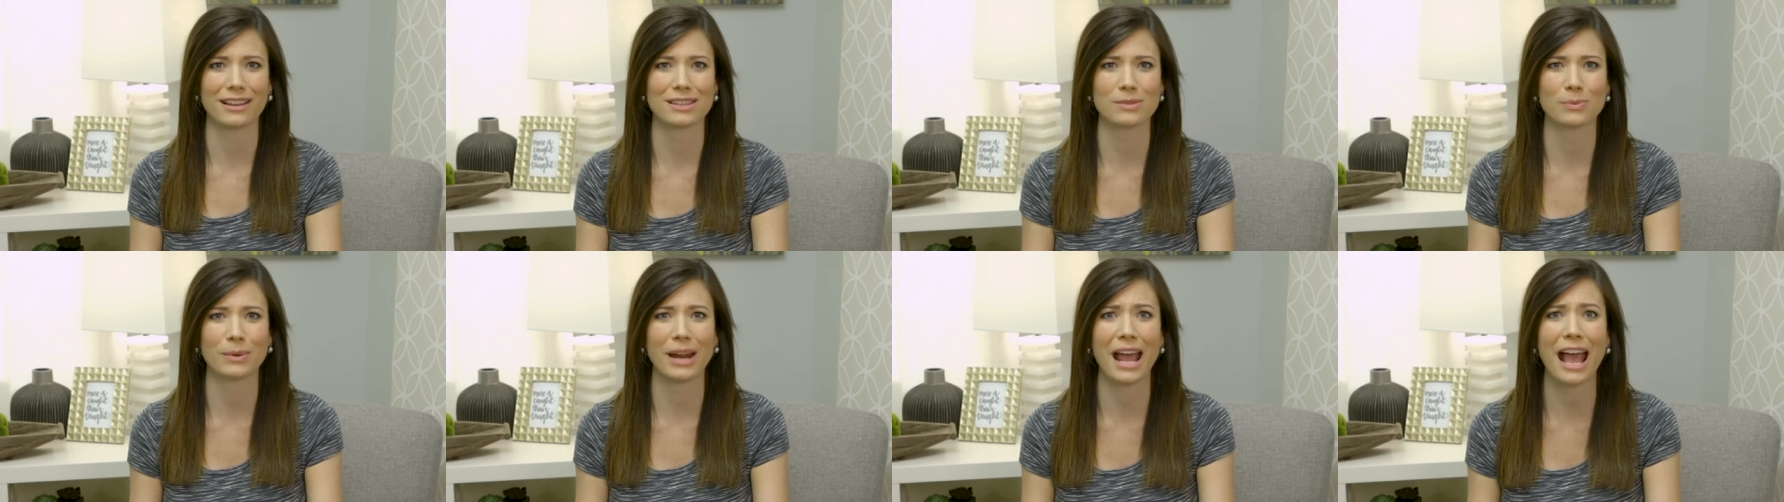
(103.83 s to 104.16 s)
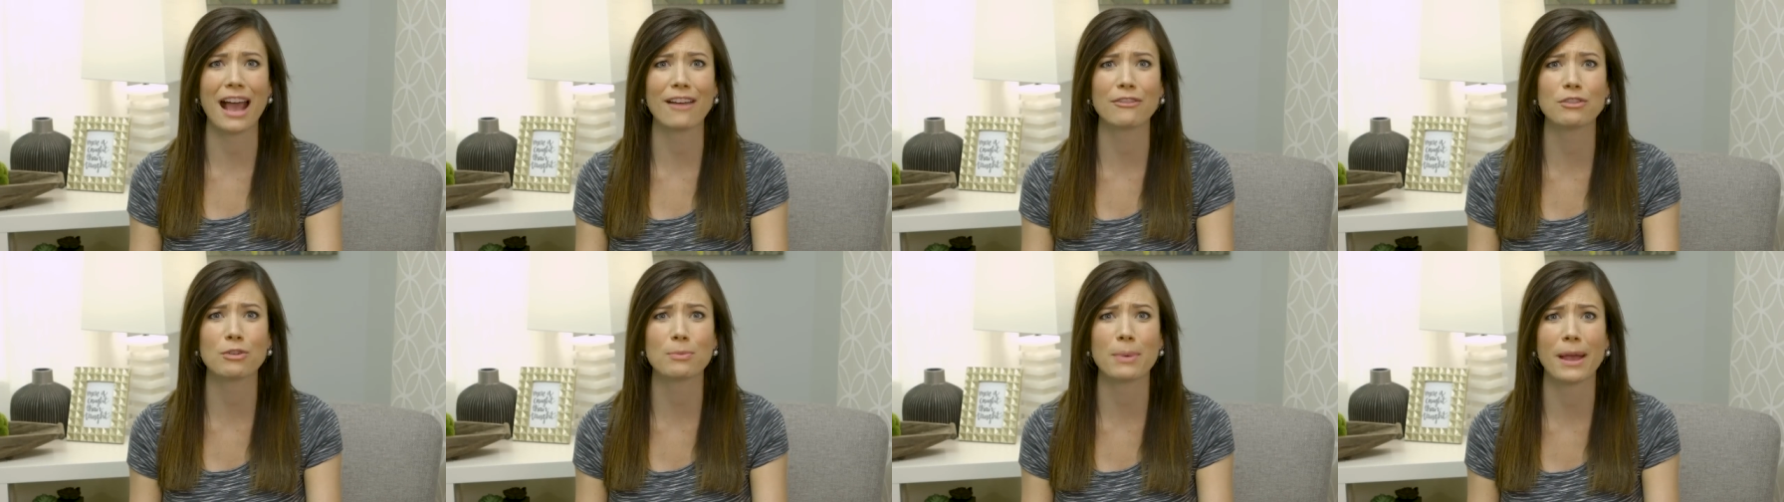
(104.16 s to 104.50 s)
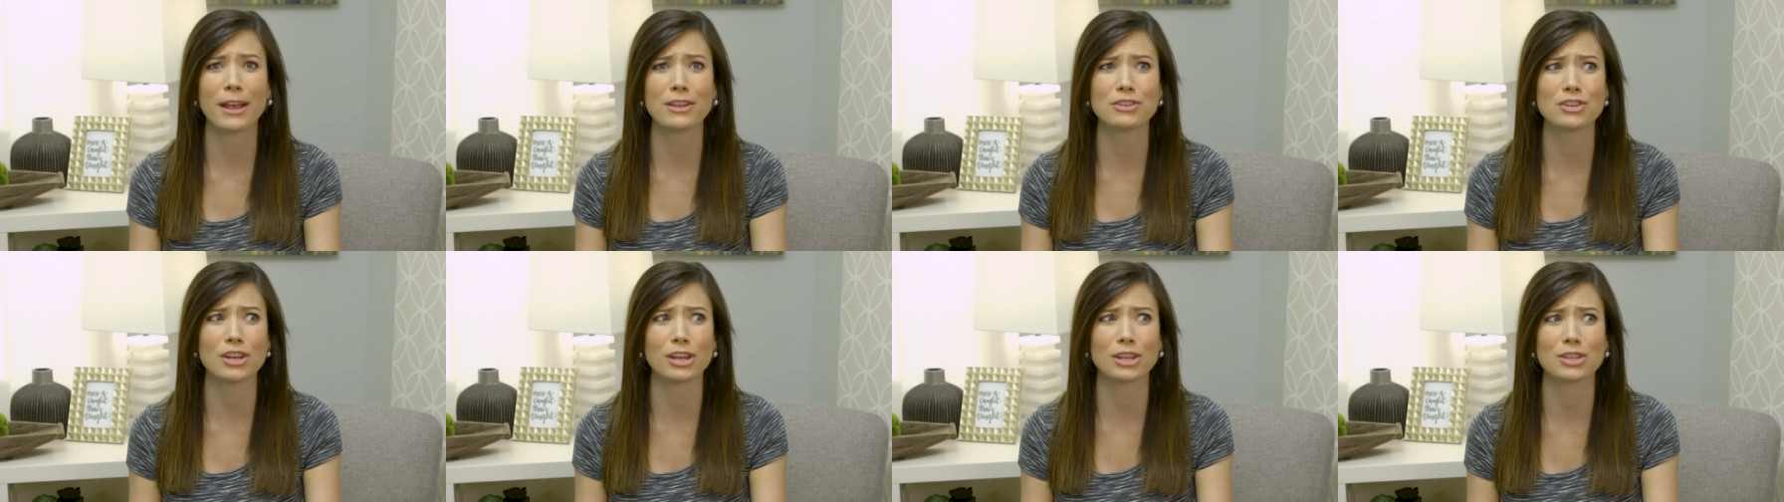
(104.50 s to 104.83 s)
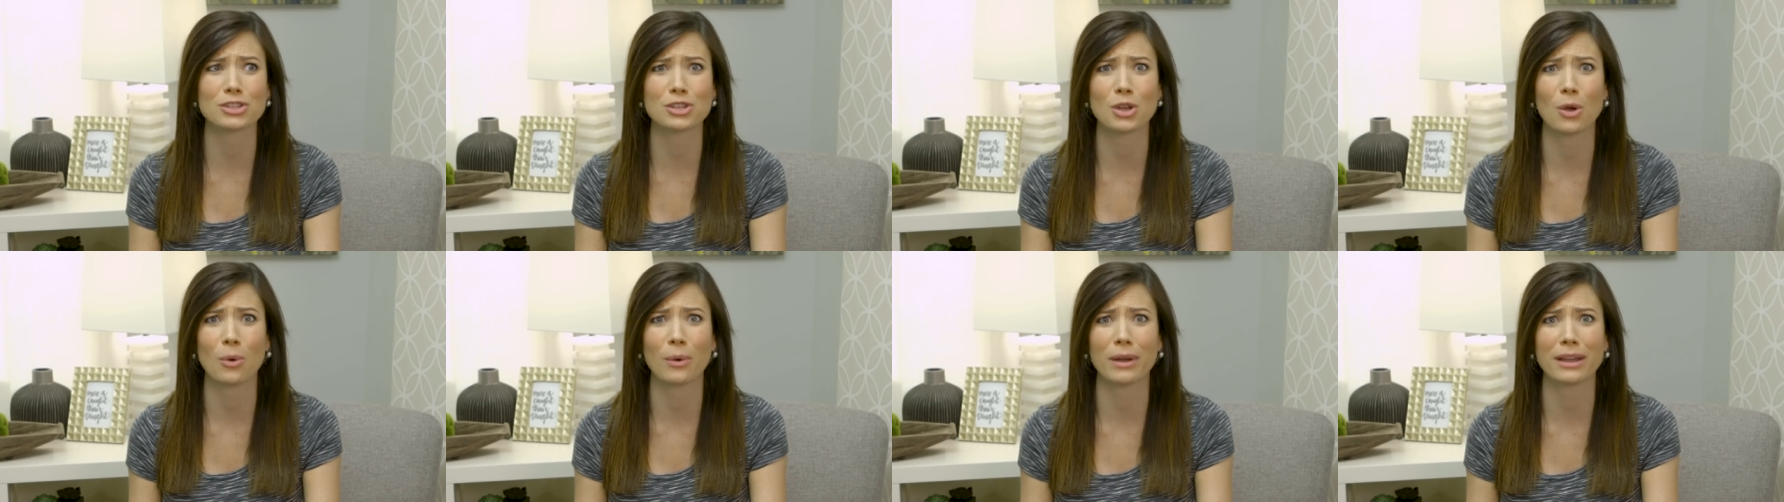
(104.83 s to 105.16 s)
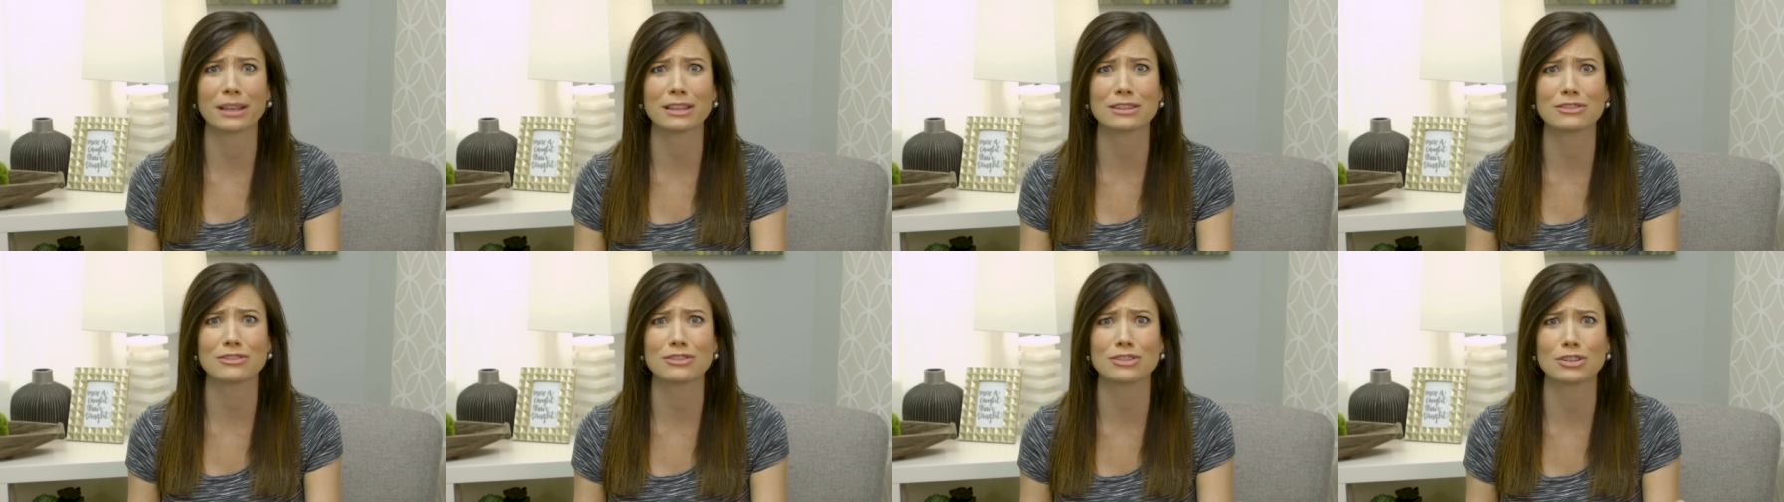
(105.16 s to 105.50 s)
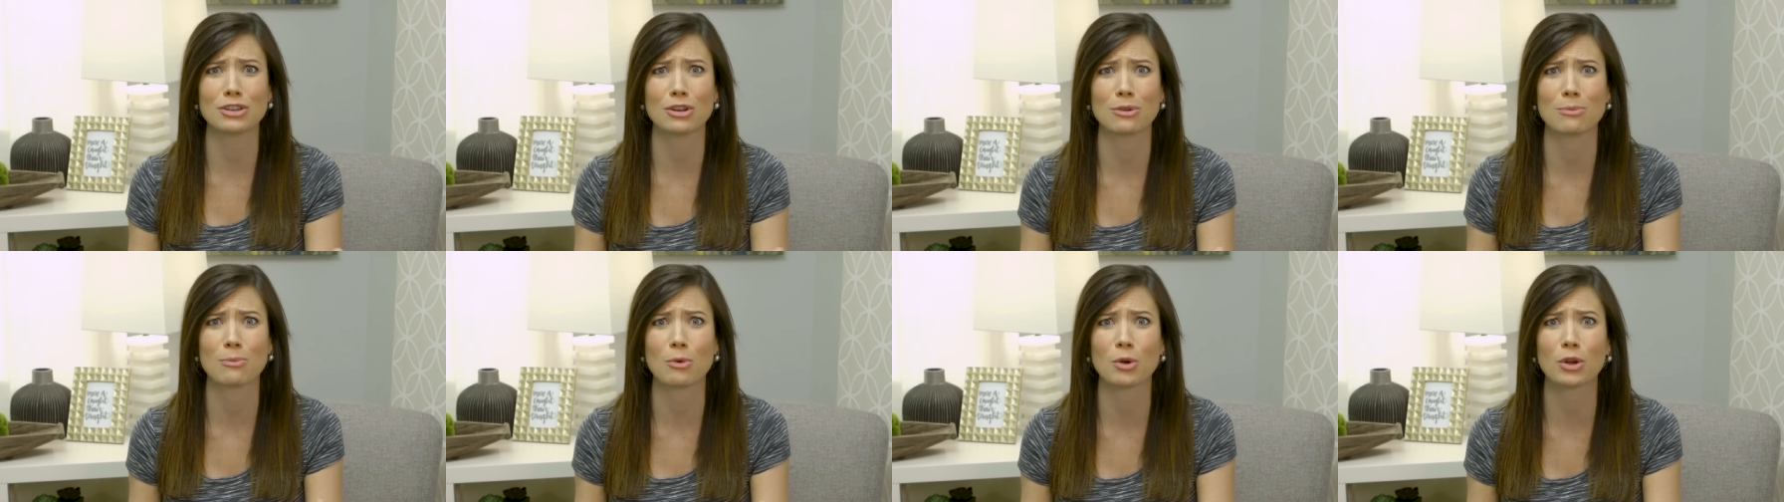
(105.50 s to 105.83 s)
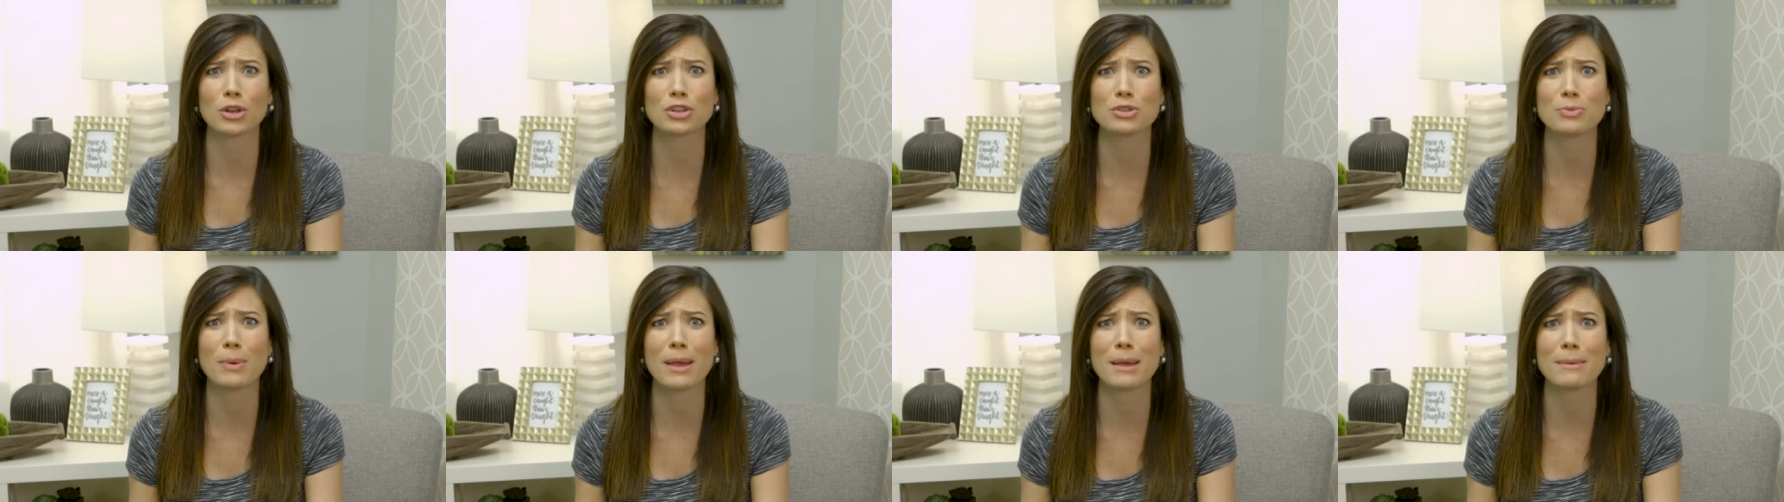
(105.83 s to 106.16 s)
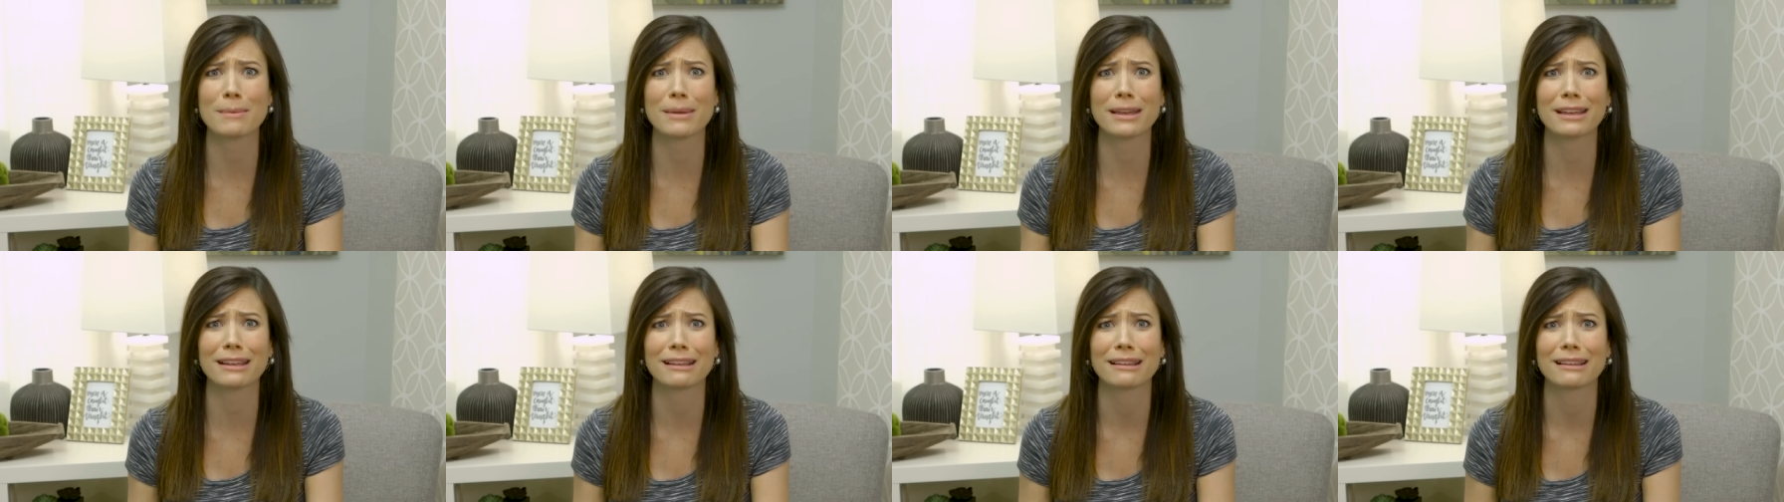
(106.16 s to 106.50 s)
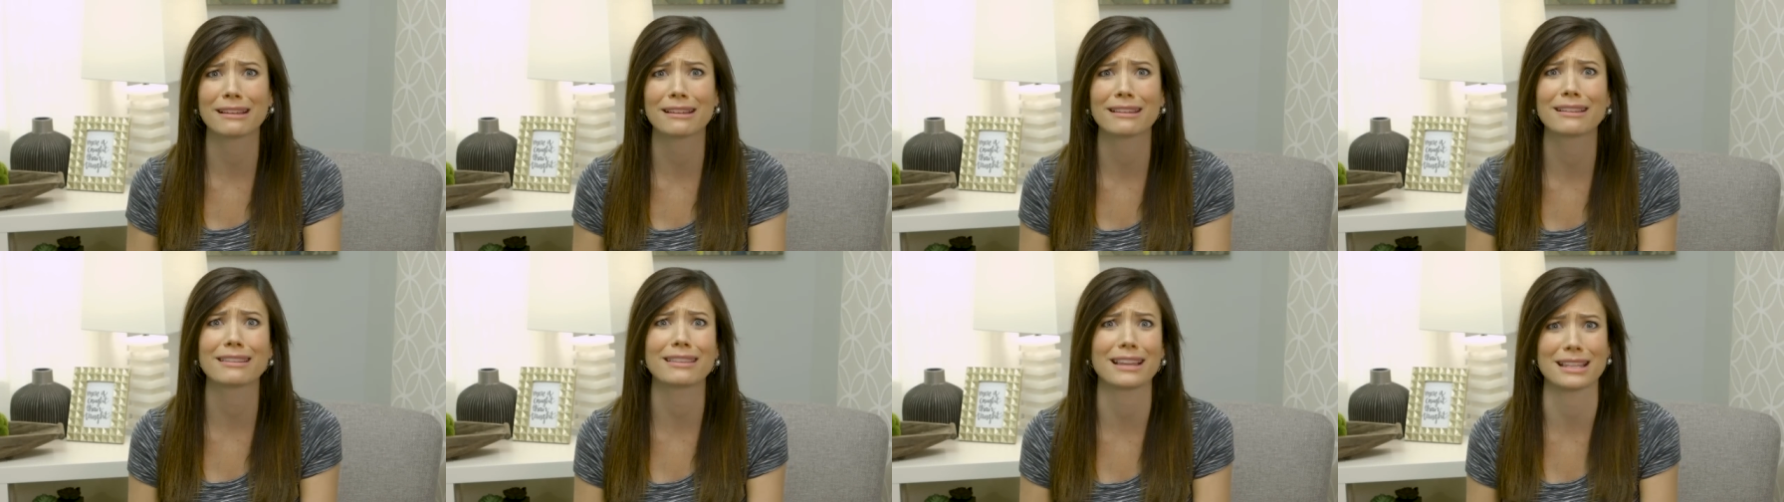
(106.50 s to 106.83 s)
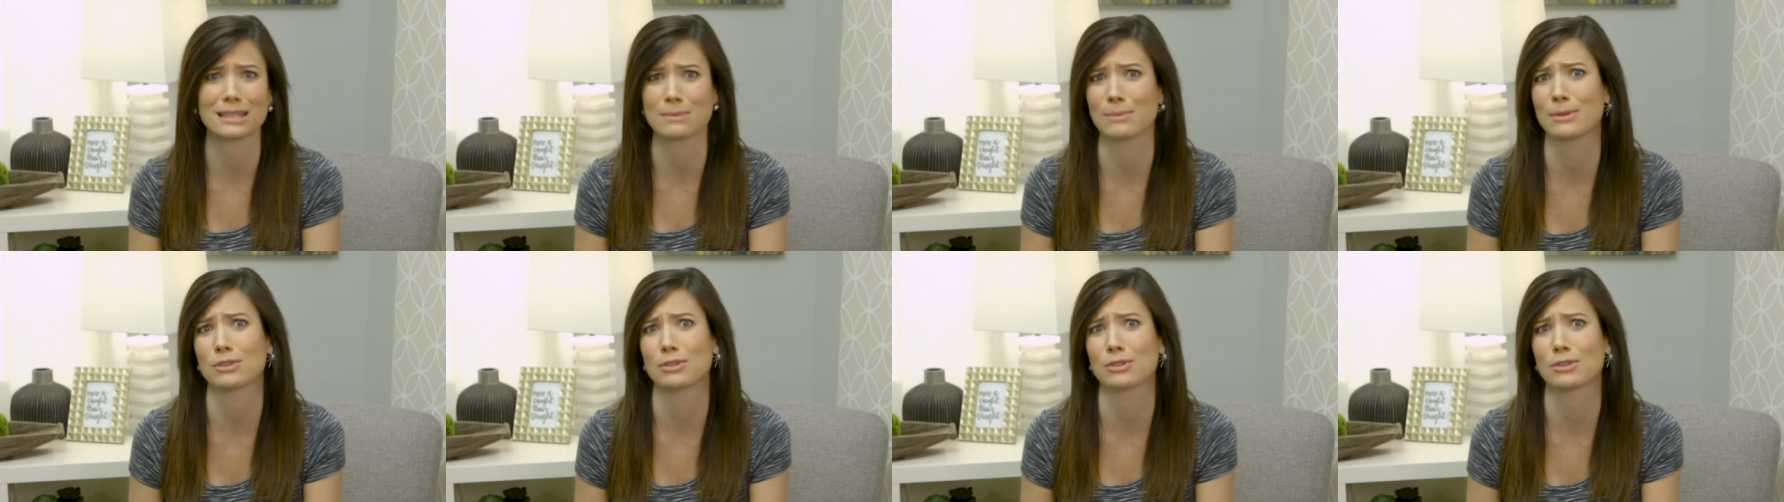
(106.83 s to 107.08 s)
Because when half your paycheck is going to your mortgage payment, that's